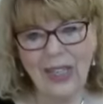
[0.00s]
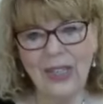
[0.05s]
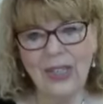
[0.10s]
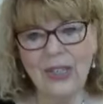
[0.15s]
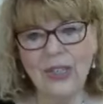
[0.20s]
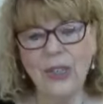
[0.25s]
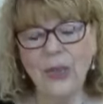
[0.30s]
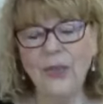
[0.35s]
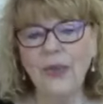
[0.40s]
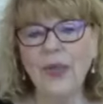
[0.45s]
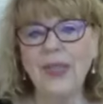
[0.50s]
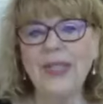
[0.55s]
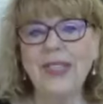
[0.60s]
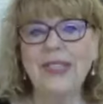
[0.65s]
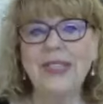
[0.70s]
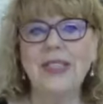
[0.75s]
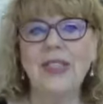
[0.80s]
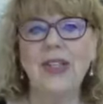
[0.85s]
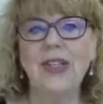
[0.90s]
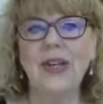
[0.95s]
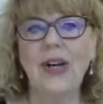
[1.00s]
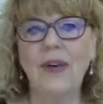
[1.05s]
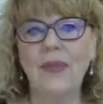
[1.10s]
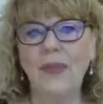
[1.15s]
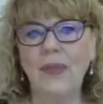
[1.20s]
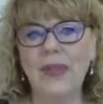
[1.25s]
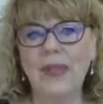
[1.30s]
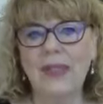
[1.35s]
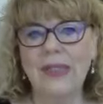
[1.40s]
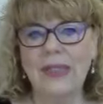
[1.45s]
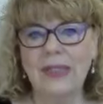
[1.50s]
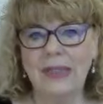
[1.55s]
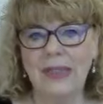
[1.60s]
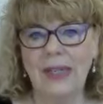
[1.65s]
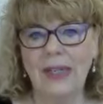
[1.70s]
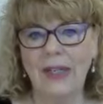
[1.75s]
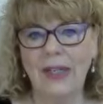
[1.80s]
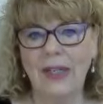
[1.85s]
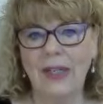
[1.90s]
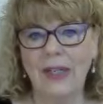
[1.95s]
So, if we're going to start off with
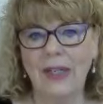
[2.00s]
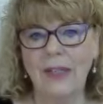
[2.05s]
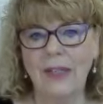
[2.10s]
desire,